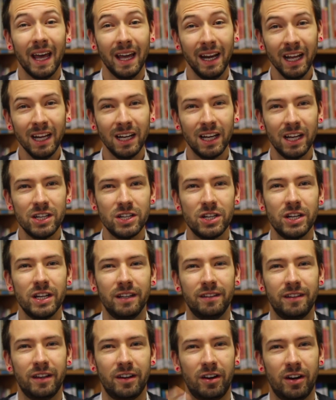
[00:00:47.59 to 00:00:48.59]
In
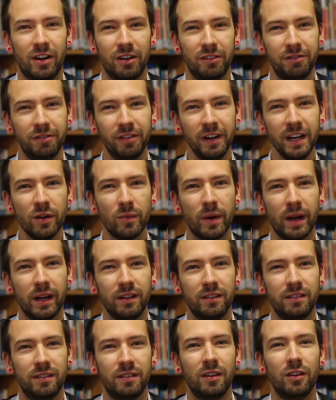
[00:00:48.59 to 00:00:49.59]
English, there are three
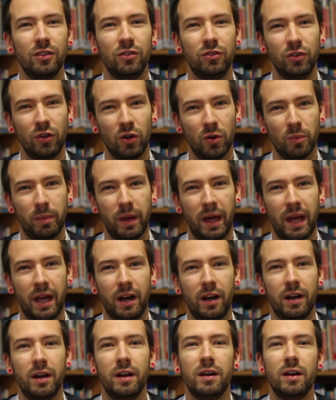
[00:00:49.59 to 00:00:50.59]
ways to
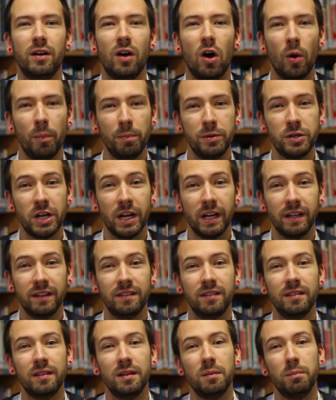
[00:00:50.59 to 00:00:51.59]
compare
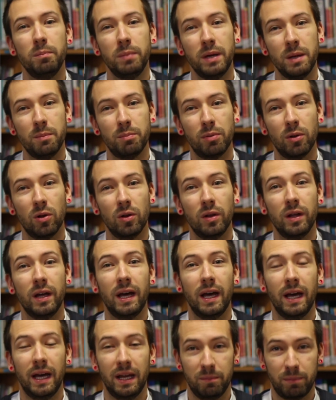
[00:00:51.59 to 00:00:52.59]
objects, people,
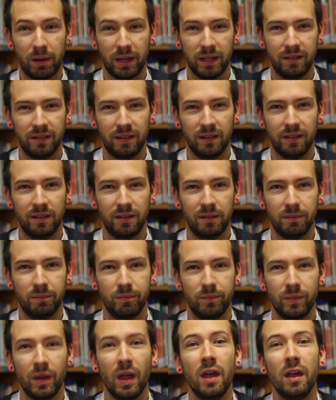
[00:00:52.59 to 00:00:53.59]
and places.
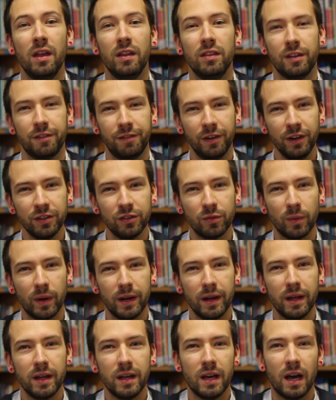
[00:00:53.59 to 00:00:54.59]
The first
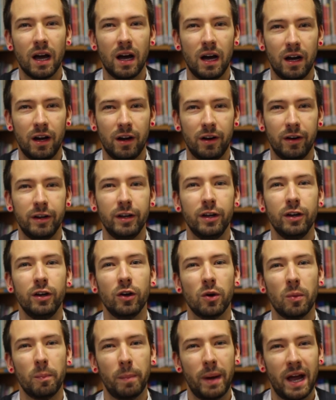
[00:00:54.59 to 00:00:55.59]
one are
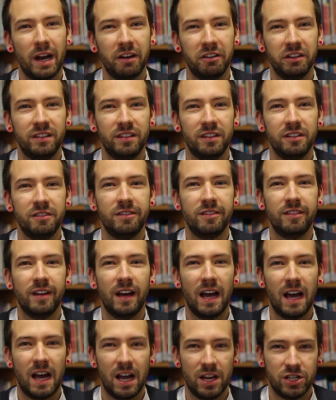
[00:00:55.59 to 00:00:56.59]
comparative
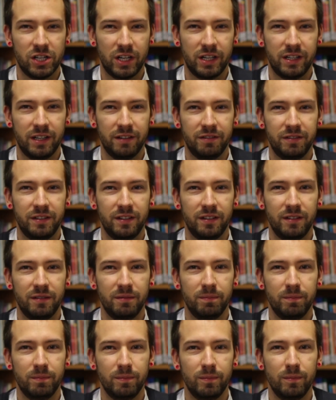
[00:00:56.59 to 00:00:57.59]
adjectives.